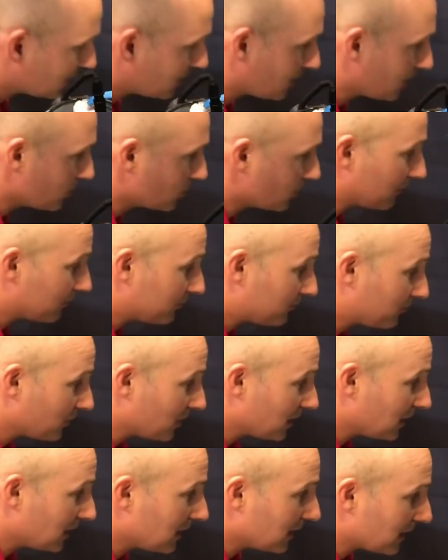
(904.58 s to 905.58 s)
to include that
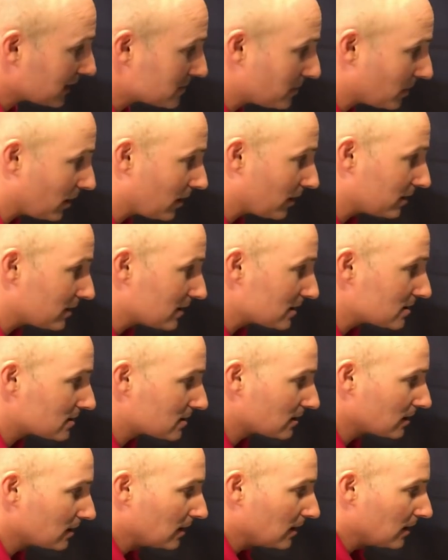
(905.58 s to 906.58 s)
free as part of
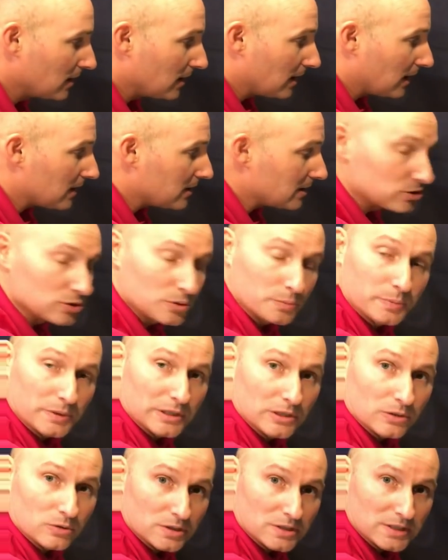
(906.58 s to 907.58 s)
this initial
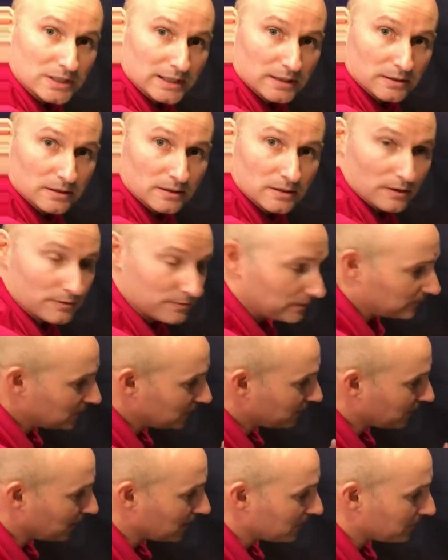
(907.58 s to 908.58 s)
pre-order deal of
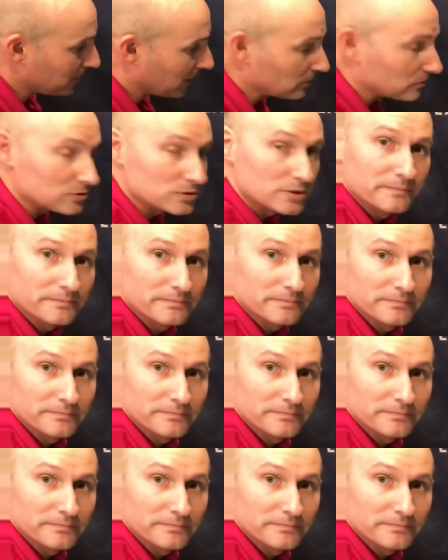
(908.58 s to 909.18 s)
£55.